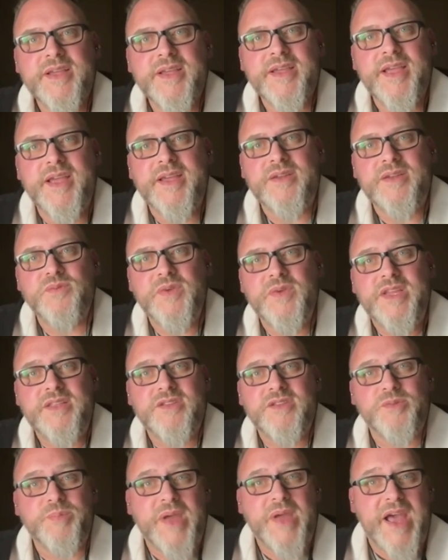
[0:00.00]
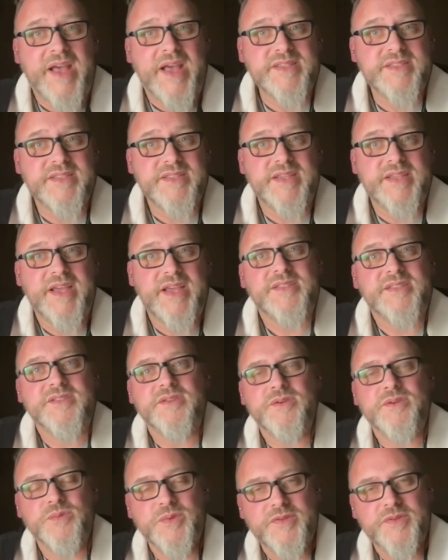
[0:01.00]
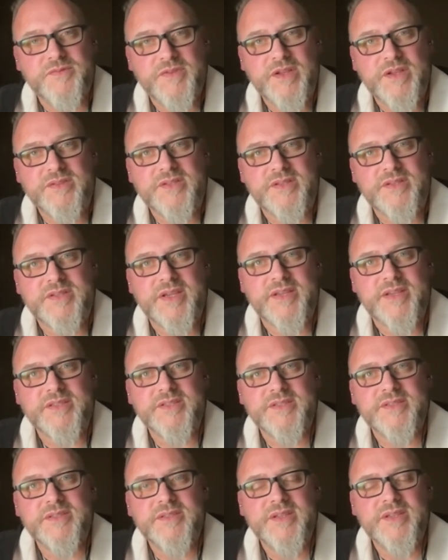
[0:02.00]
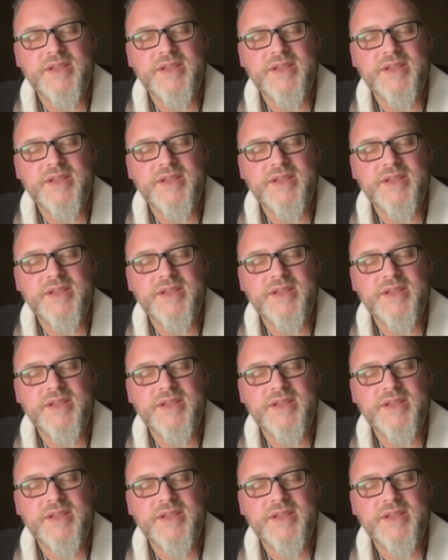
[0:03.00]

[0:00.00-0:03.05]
And we either passed the test or we failed the test.